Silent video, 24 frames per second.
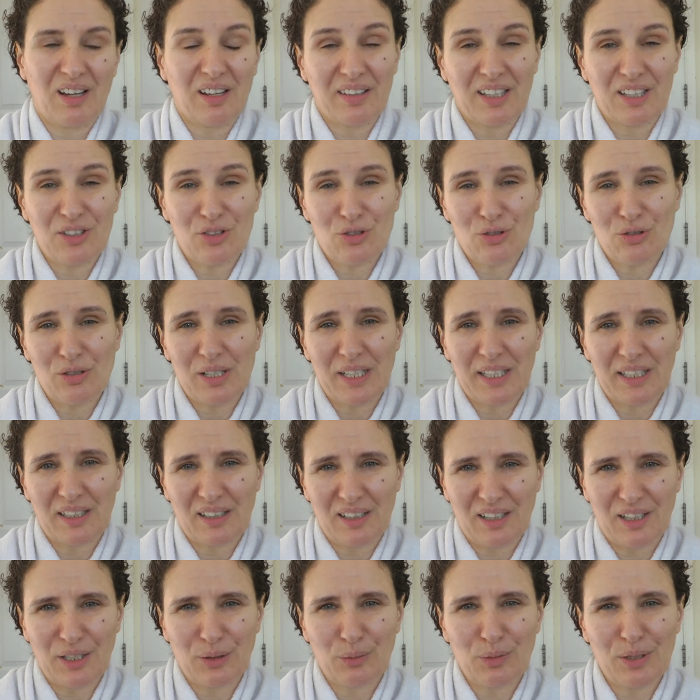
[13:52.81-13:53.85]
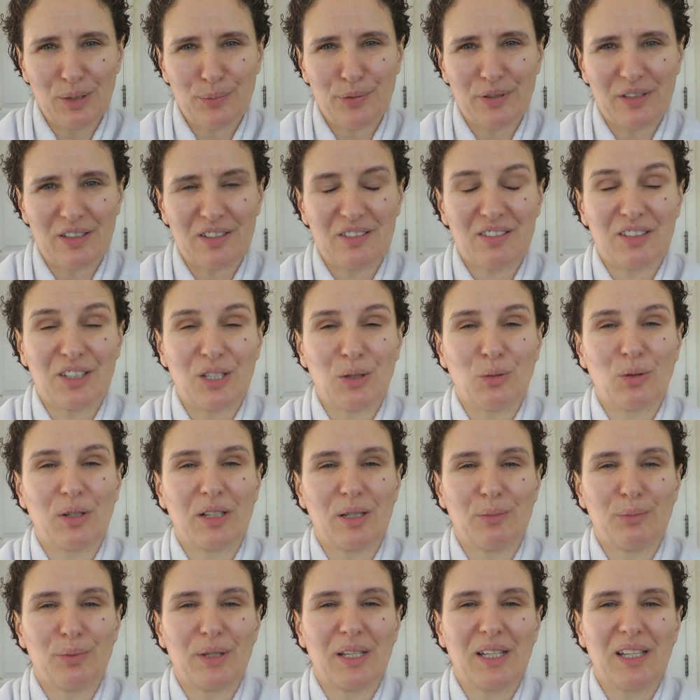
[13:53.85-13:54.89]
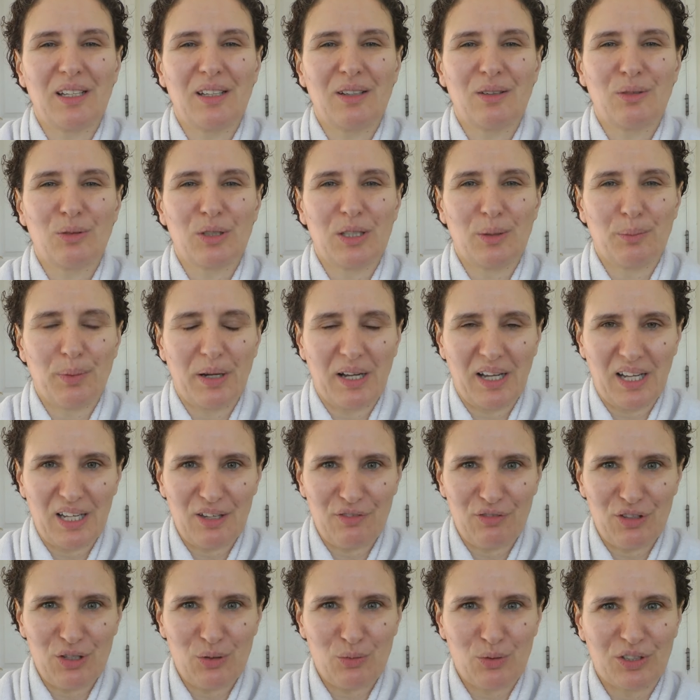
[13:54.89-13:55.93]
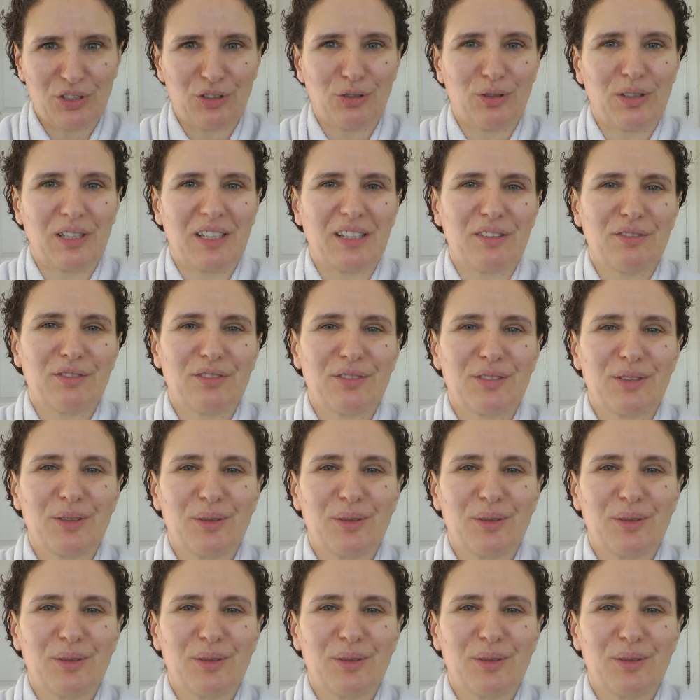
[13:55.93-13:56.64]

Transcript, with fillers: Are they truly in line with the person you want to be, with the behaviour you want to have?